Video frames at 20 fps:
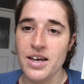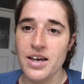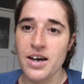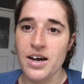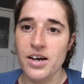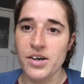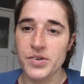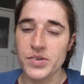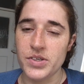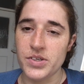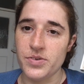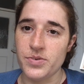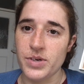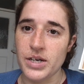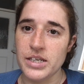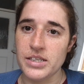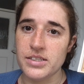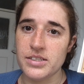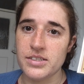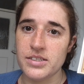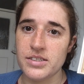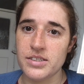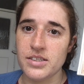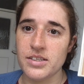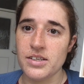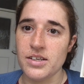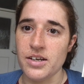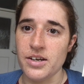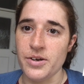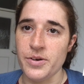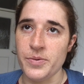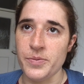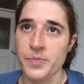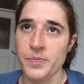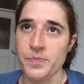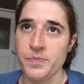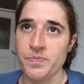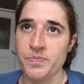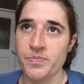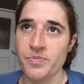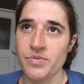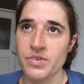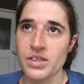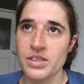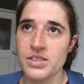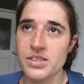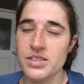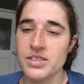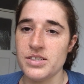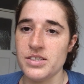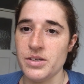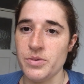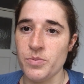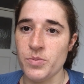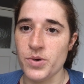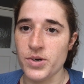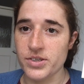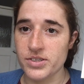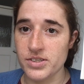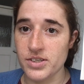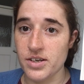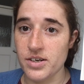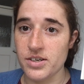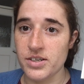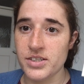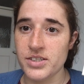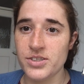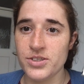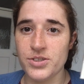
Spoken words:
how the race system works there.